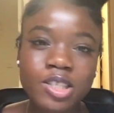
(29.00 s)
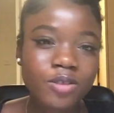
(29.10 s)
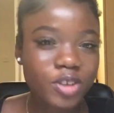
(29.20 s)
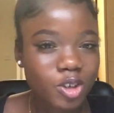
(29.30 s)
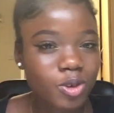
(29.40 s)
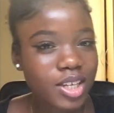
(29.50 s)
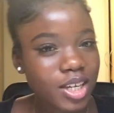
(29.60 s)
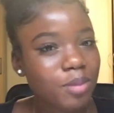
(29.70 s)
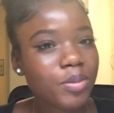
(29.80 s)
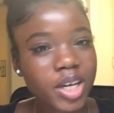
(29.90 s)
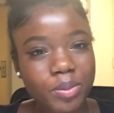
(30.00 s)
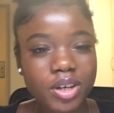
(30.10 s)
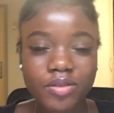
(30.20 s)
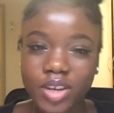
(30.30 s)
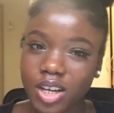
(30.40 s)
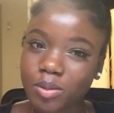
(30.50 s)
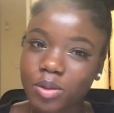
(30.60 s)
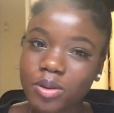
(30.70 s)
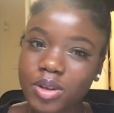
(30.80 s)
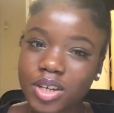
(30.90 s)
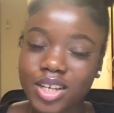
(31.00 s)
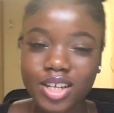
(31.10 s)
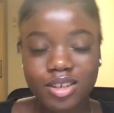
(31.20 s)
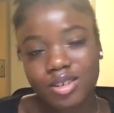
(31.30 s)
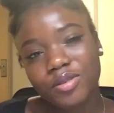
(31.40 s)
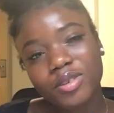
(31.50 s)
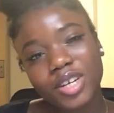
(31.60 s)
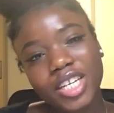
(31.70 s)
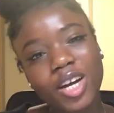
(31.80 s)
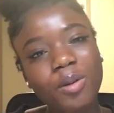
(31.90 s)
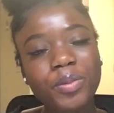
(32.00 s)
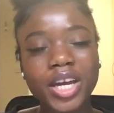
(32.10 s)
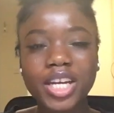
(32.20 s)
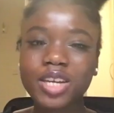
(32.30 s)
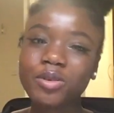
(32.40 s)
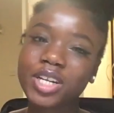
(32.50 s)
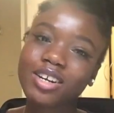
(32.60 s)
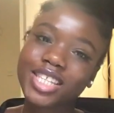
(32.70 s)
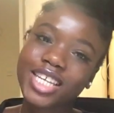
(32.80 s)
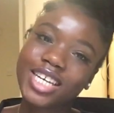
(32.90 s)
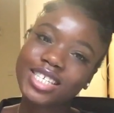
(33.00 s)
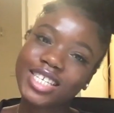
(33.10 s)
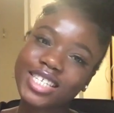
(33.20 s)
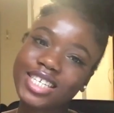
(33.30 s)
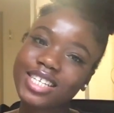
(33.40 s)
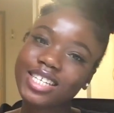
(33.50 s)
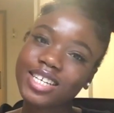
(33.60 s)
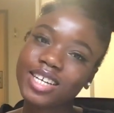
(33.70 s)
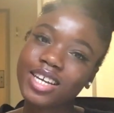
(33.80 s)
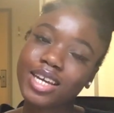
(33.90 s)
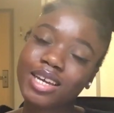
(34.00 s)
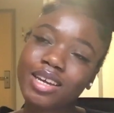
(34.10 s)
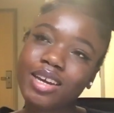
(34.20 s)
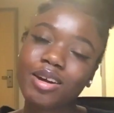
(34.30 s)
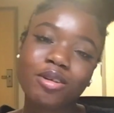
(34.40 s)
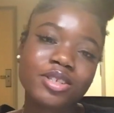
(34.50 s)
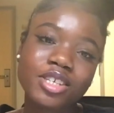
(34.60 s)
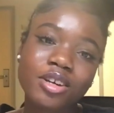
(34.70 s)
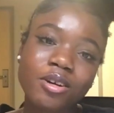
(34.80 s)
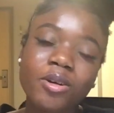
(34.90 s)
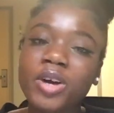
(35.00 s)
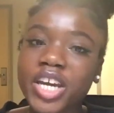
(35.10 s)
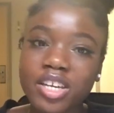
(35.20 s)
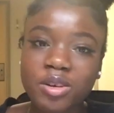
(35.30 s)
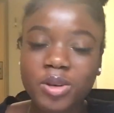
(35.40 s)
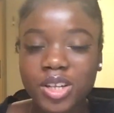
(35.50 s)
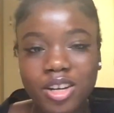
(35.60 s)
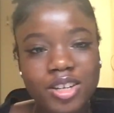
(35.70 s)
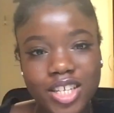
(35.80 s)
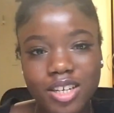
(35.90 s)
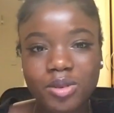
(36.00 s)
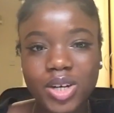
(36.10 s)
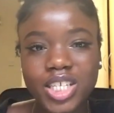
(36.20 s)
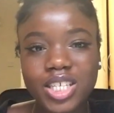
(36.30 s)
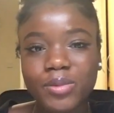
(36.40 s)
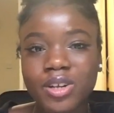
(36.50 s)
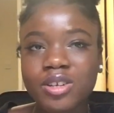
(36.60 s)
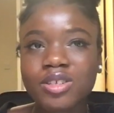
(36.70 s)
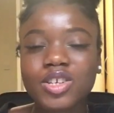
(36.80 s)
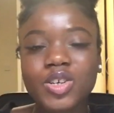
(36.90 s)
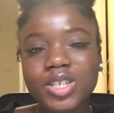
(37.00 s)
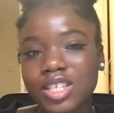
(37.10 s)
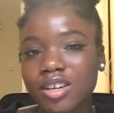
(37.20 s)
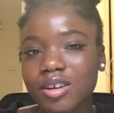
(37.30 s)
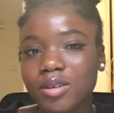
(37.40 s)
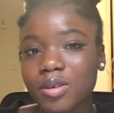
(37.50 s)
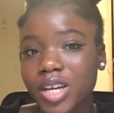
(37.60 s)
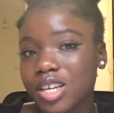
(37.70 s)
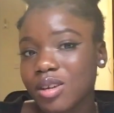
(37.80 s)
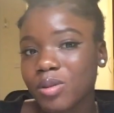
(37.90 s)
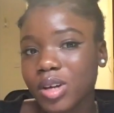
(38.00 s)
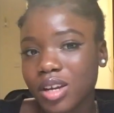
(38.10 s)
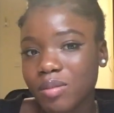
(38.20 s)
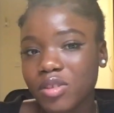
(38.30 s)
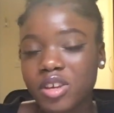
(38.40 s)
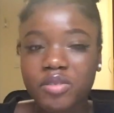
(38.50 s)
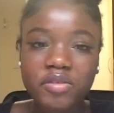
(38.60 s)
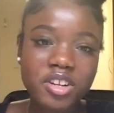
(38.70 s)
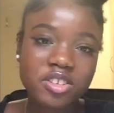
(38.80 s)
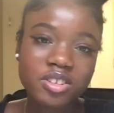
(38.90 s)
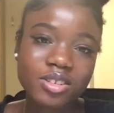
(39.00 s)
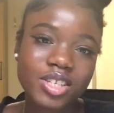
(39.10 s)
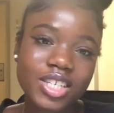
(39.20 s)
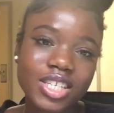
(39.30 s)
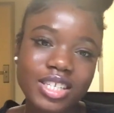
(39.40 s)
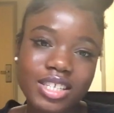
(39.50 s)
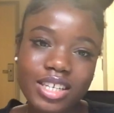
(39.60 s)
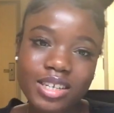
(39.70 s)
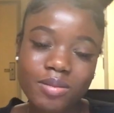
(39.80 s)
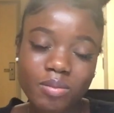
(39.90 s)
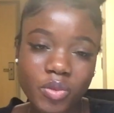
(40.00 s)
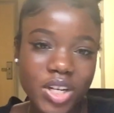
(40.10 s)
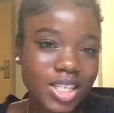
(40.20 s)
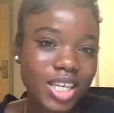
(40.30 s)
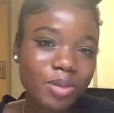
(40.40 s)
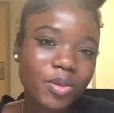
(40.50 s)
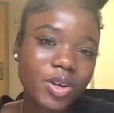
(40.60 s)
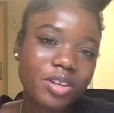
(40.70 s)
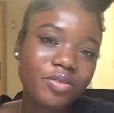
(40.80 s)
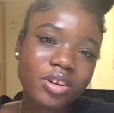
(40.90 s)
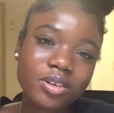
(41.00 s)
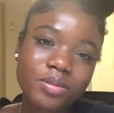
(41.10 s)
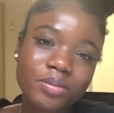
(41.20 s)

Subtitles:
official second paper available. So I thought I'd help anyone out there sitting OCR or AQA. The content are quite similar, so OCR or AQA, religious studies, and wanted to get more info.